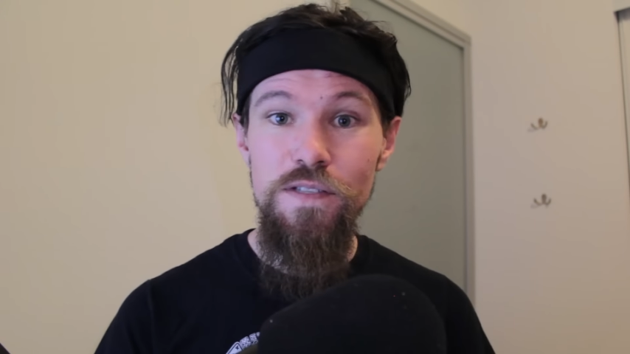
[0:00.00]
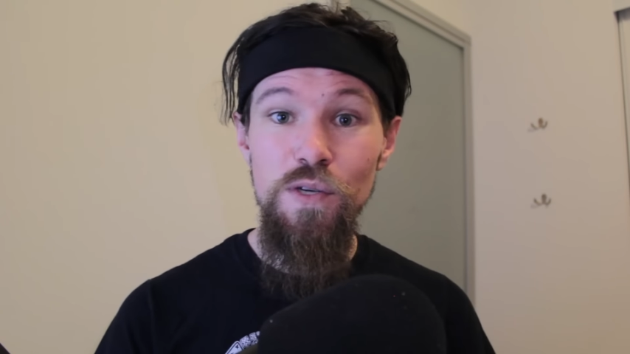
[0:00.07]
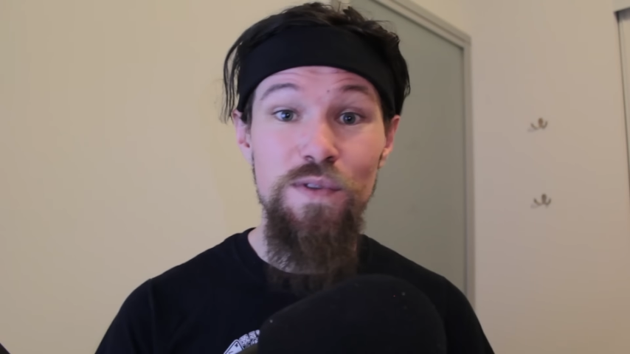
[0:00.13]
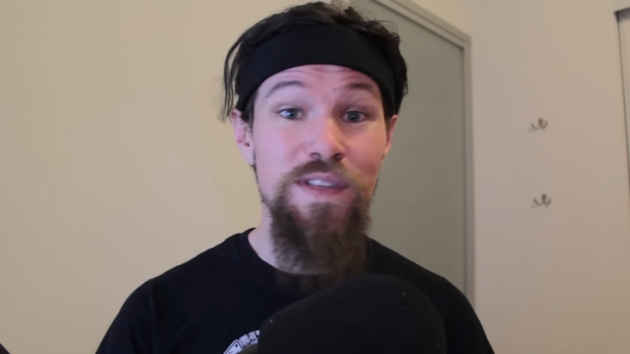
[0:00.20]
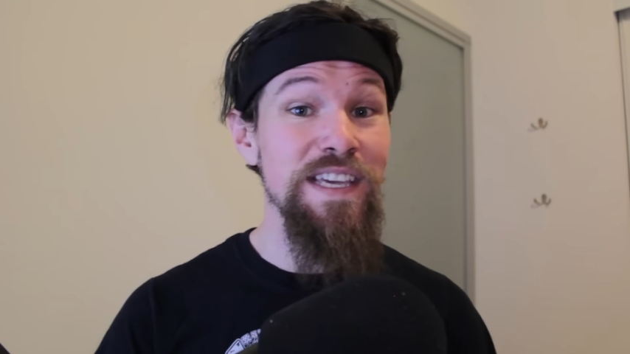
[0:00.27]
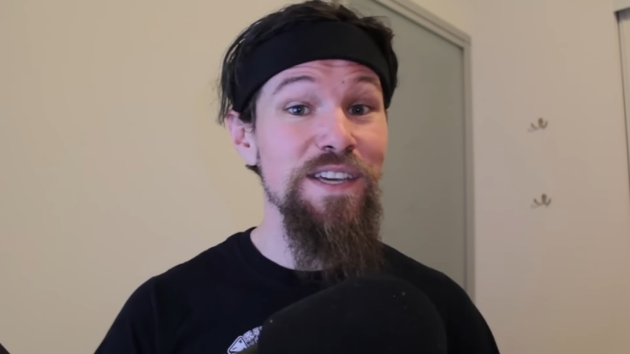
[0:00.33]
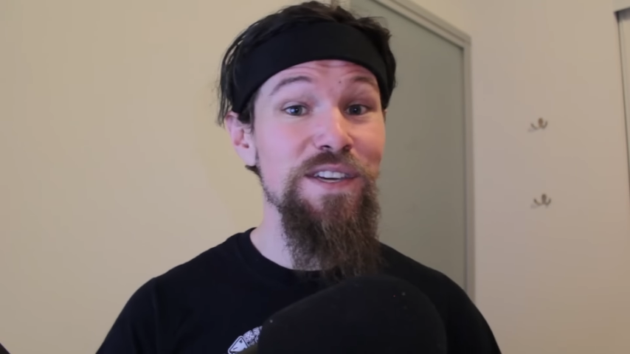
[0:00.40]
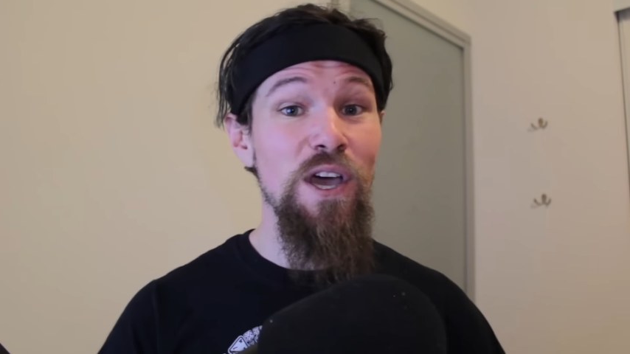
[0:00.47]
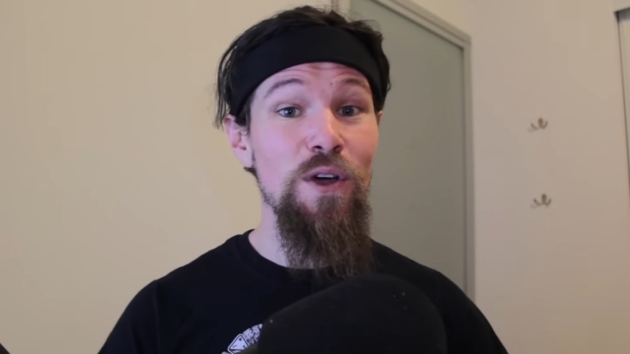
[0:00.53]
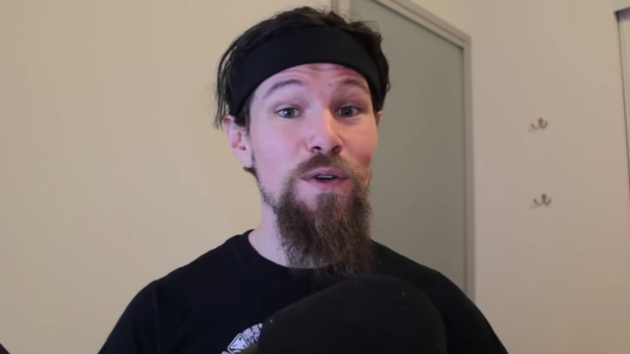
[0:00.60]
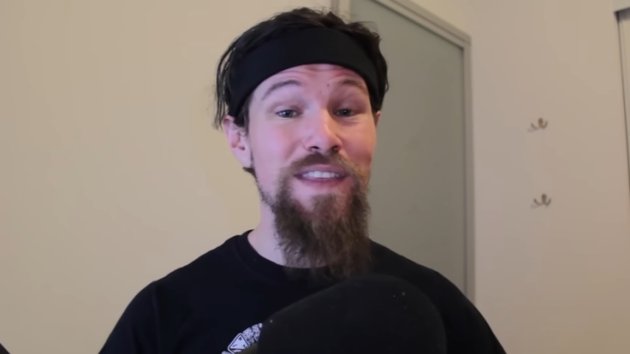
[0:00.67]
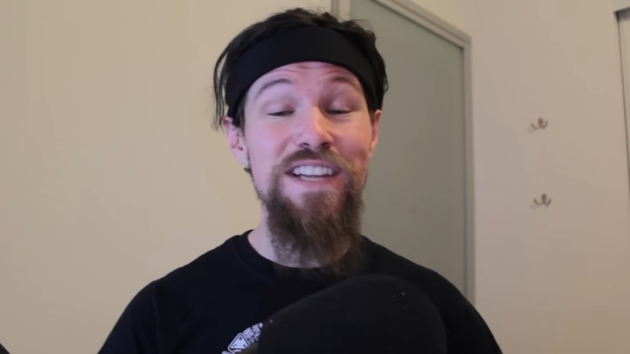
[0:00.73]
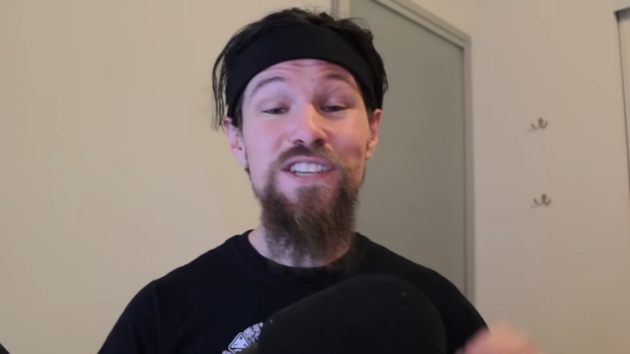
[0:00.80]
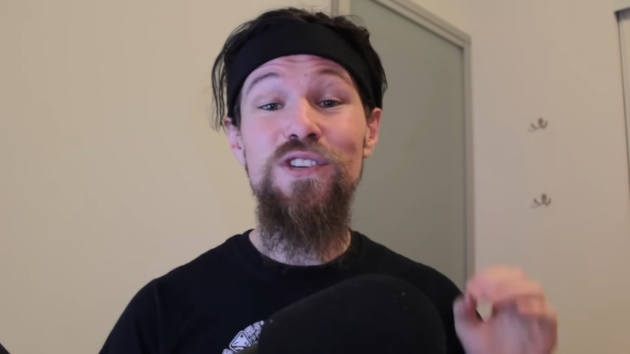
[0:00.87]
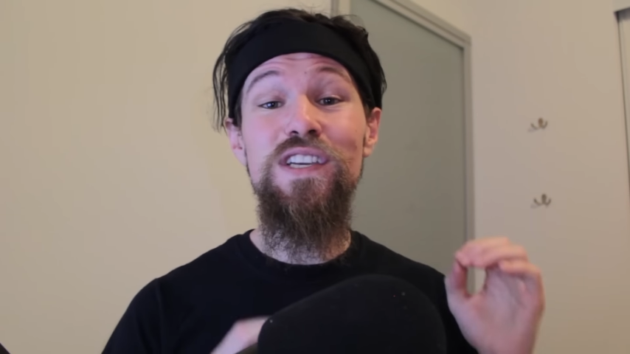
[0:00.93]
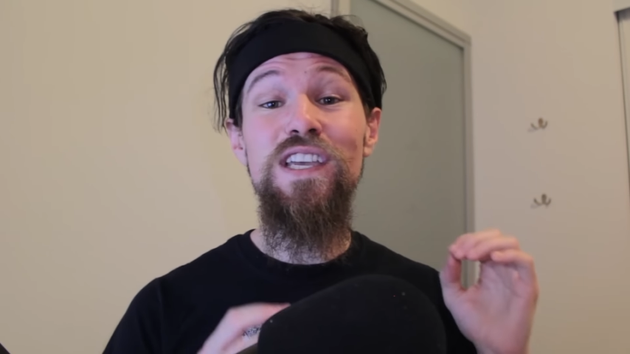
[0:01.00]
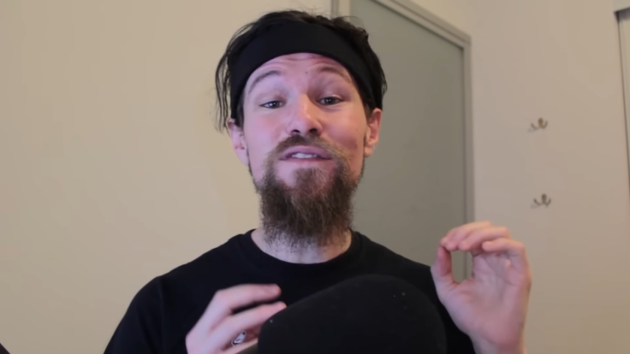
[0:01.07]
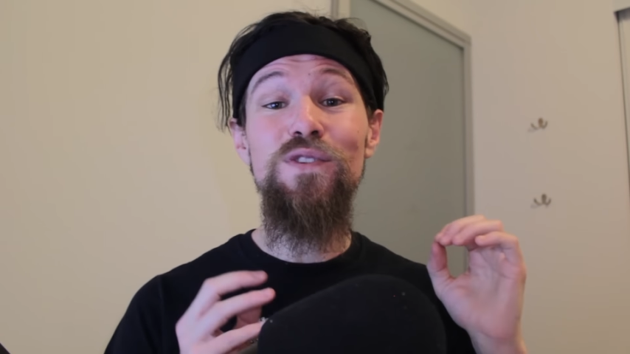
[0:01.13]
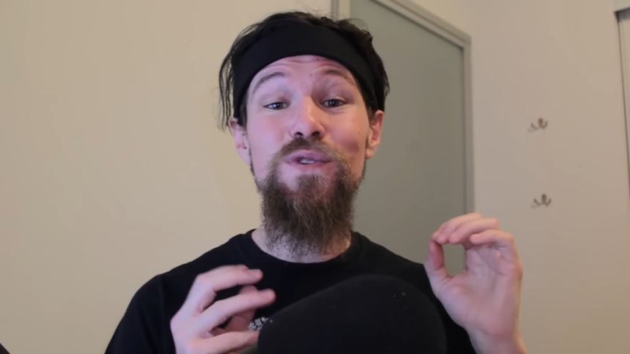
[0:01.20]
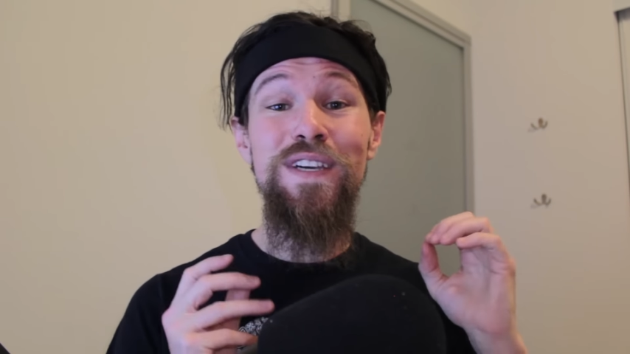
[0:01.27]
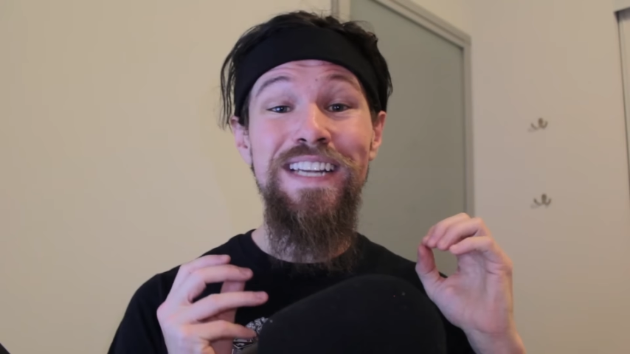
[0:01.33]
So there you go, that should give you